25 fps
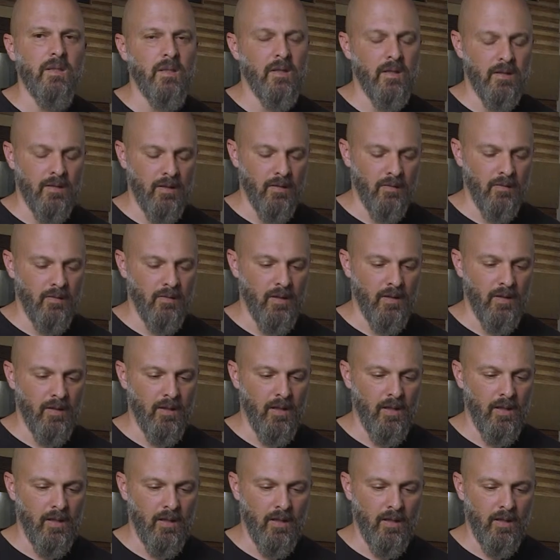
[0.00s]
to do,
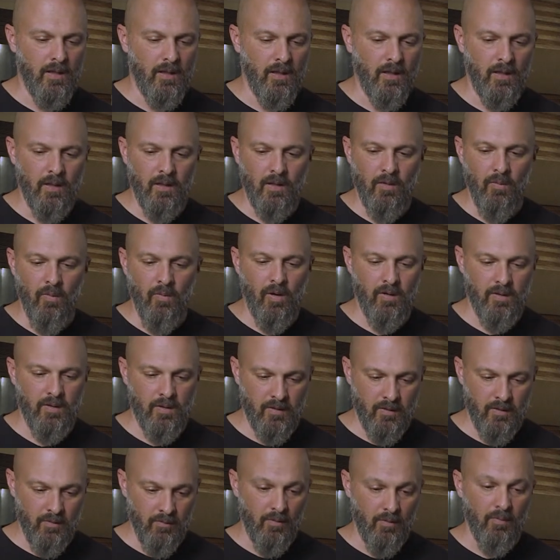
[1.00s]
and he walks you
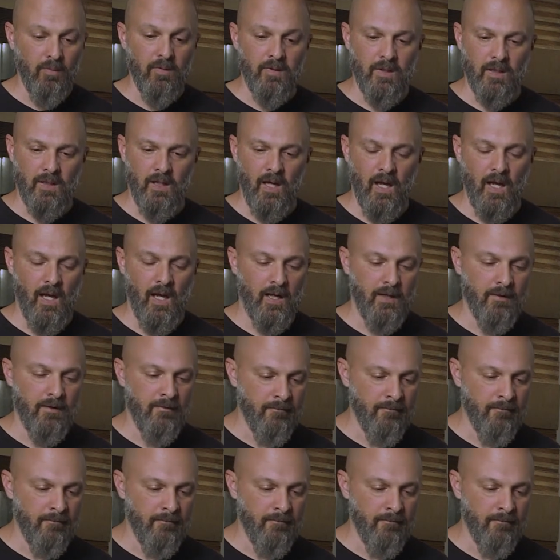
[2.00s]
through it with the guide.